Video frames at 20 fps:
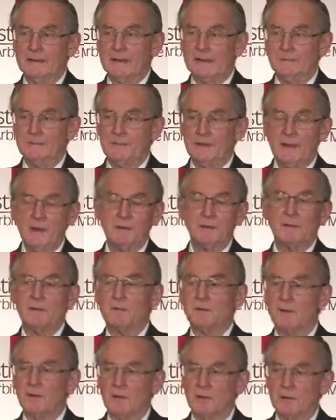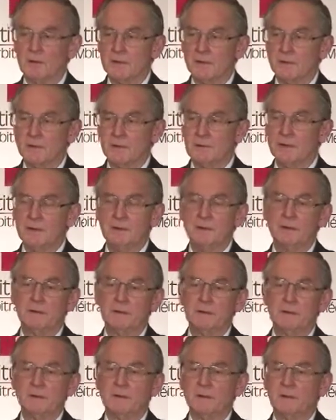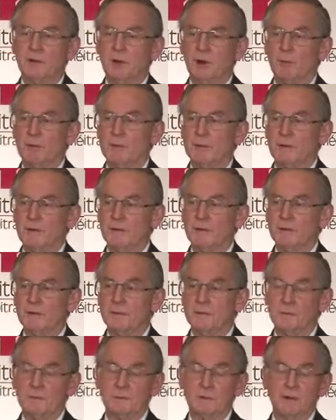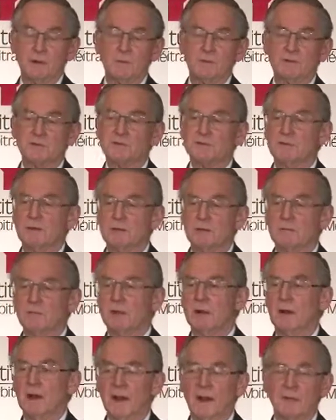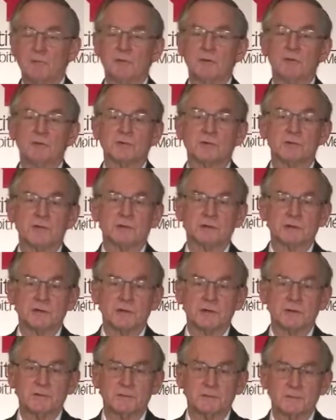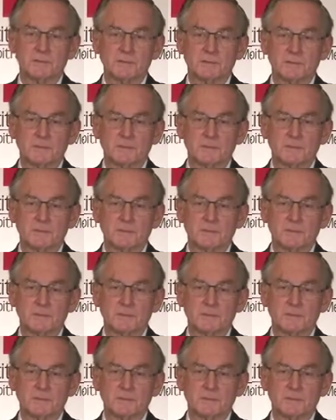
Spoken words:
At the end of a long hearing, the arbitrator determines, well, I have no jurisdiction.